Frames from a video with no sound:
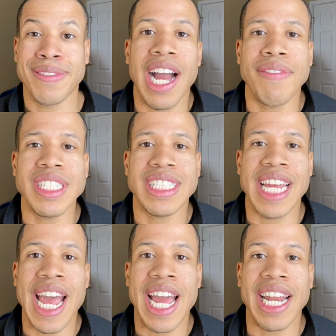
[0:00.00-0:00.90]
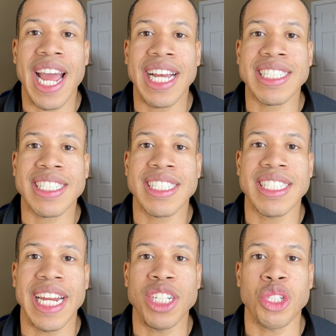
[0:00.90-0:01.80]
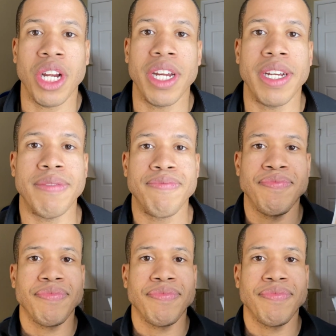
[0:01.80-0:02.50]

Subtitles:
Ivan's dad asks Tayshia,